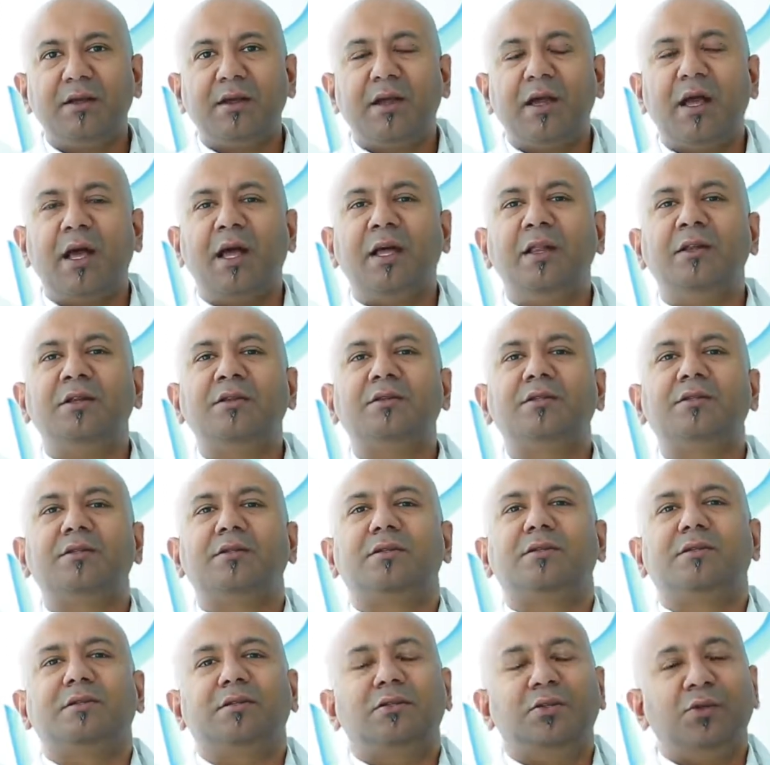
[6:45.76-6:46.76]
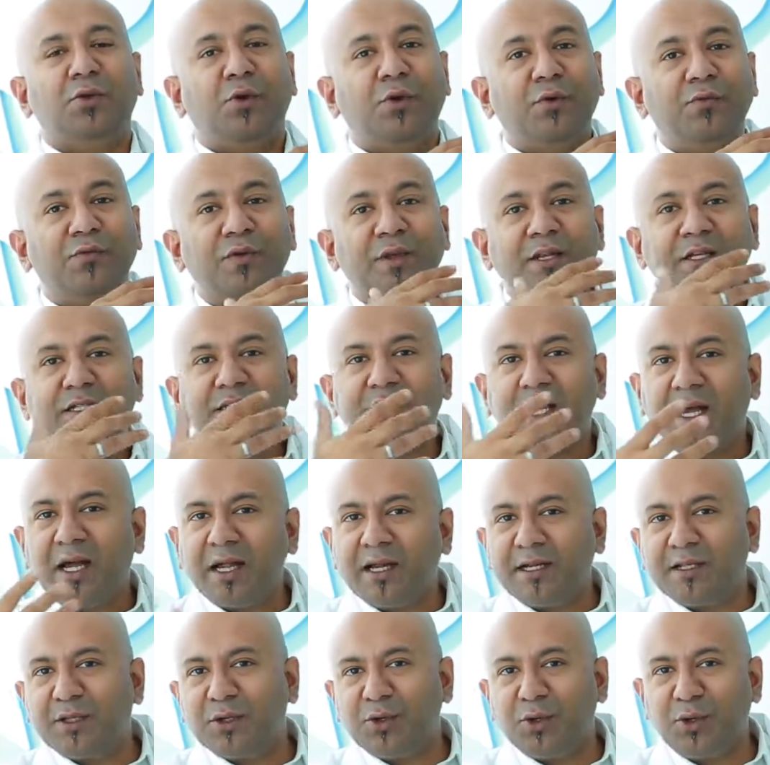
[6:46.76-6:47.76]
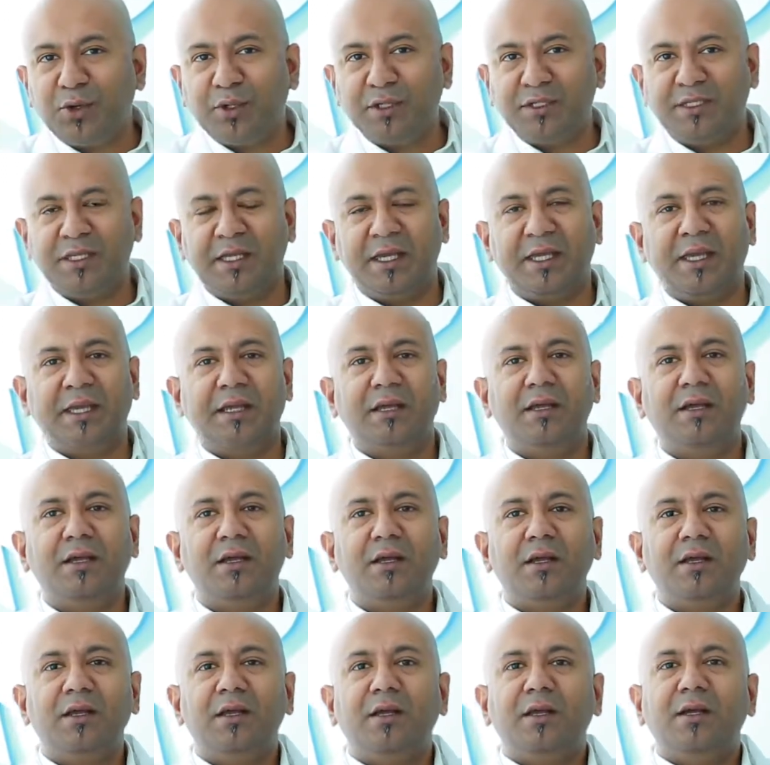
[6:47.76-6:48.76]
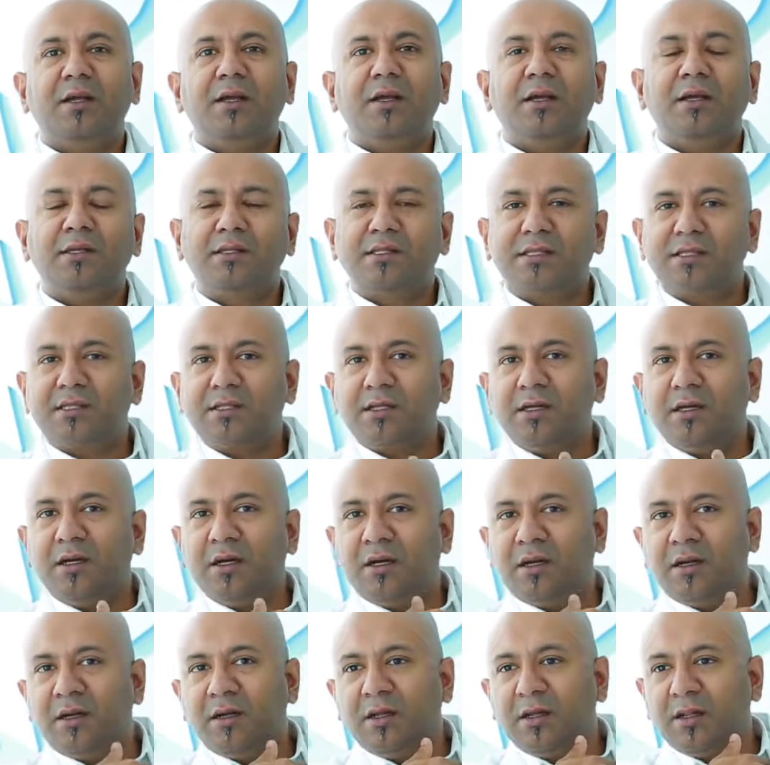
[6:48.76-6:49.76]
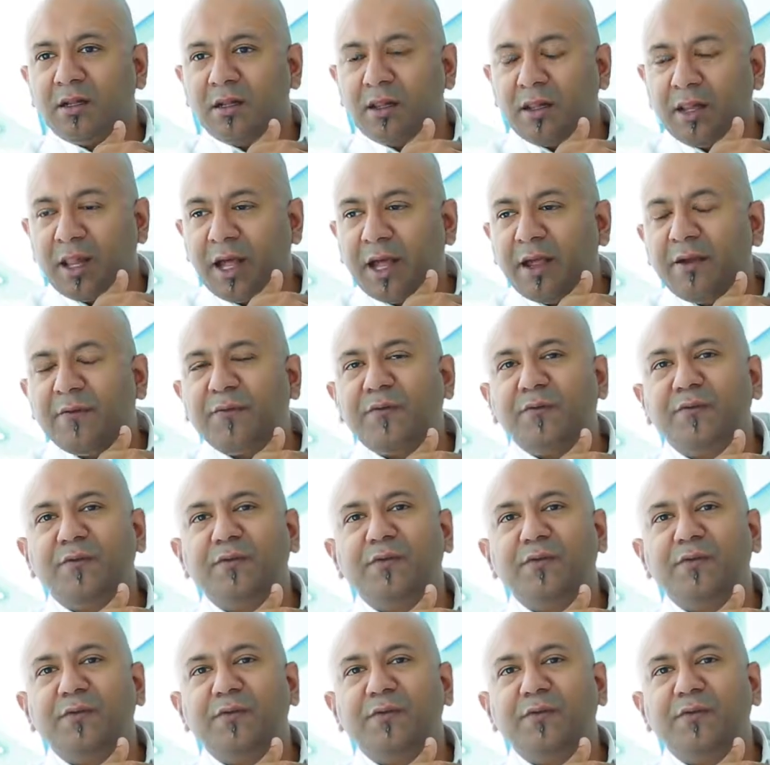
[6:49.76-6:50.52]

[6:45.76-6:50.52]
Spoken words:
and you don't feel tired the whole day. It's a life-changing